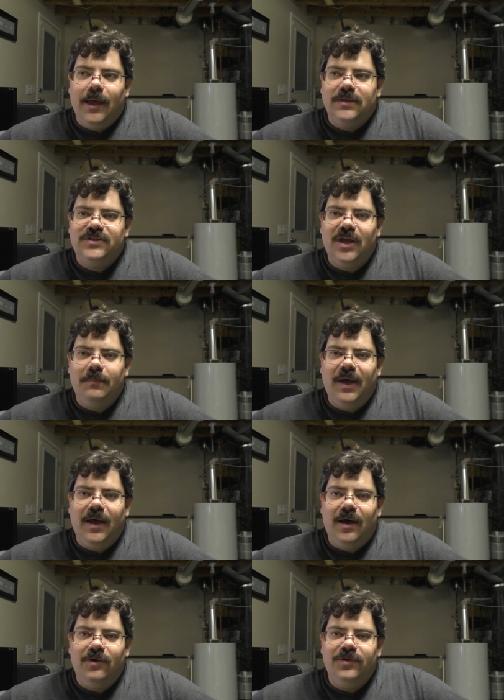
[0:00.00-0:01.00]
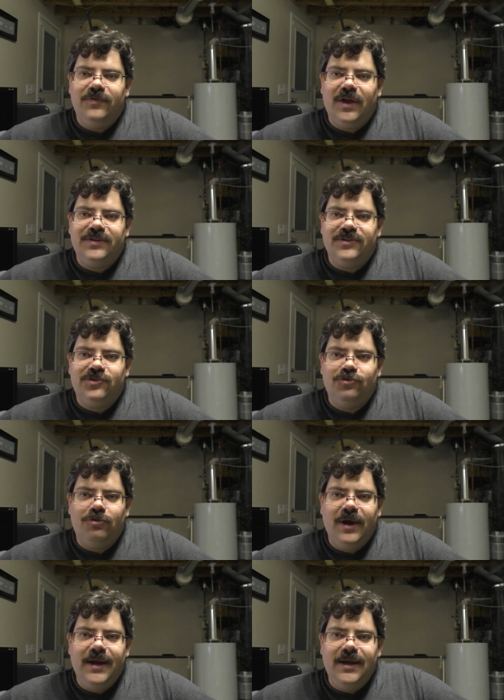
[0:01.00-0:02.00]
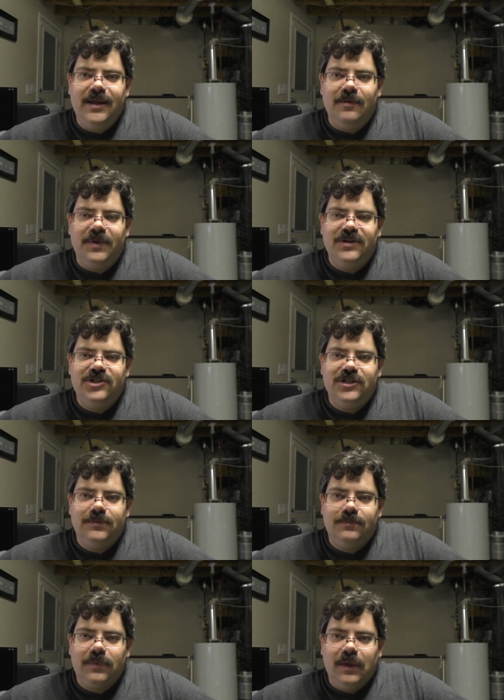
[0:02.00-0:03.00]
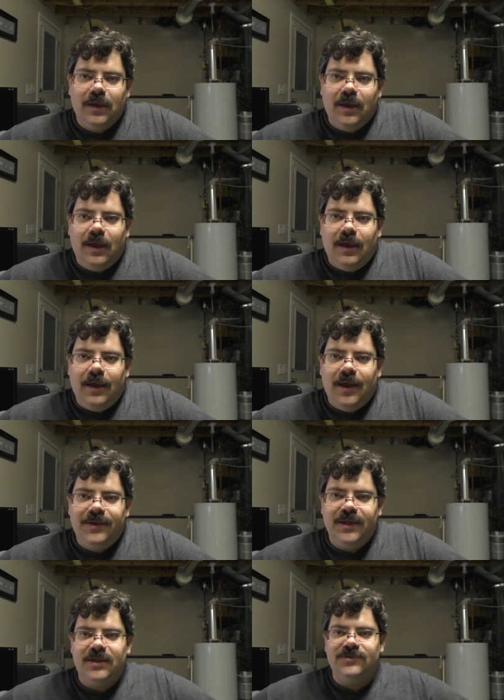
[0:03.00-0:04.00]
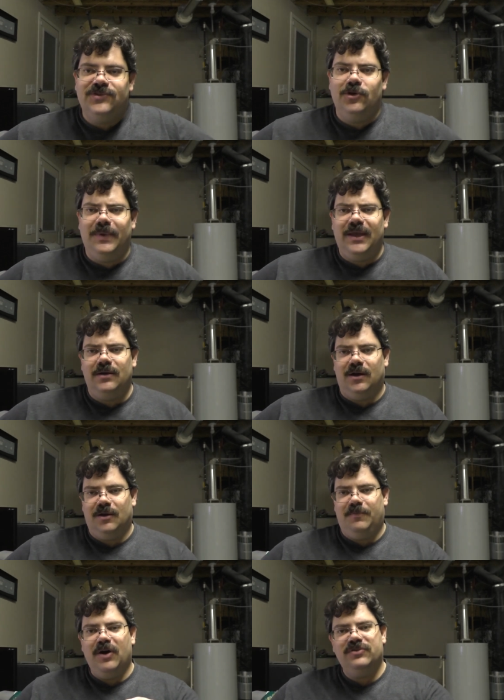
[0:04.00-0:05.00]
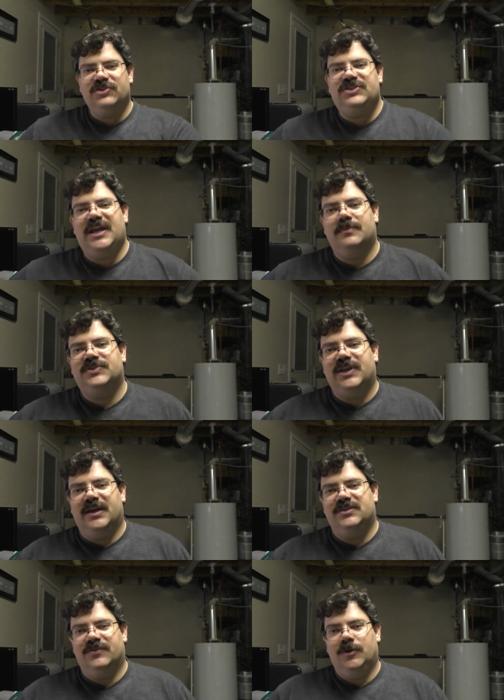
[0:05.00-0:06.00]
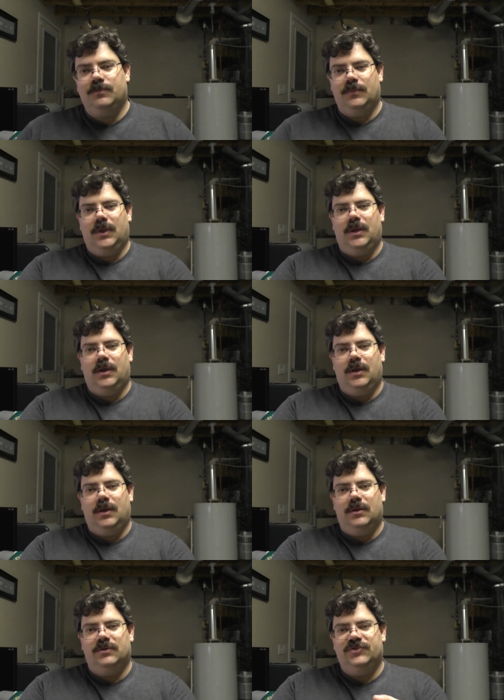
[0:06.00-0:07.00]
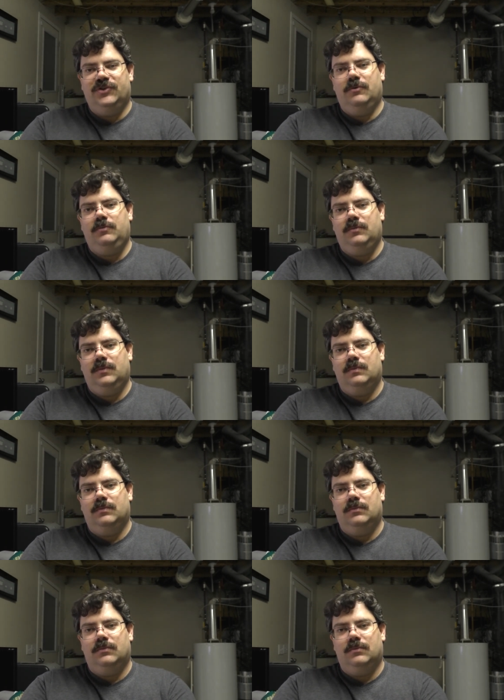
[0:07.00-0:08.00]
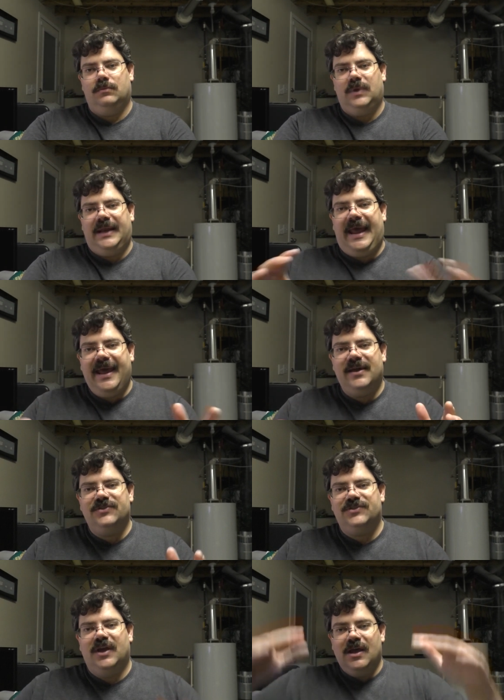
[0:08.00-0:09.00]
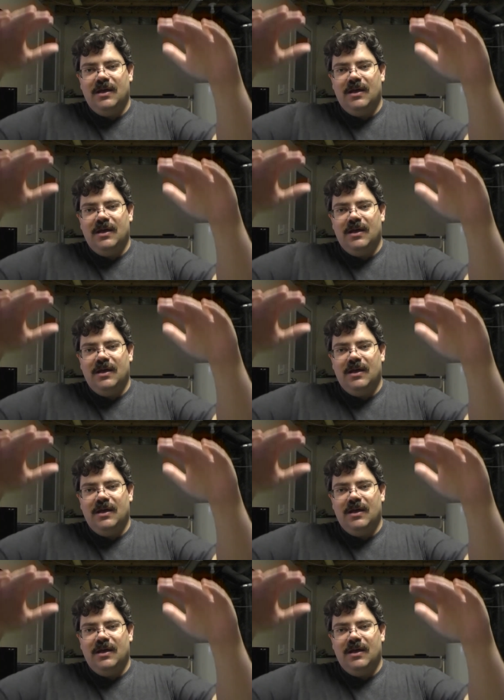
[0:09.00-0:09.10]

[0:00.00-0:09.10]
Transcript: somehow you've got this grainy image, and they can zoom in on a poster stamp size of it, zoom, enhance,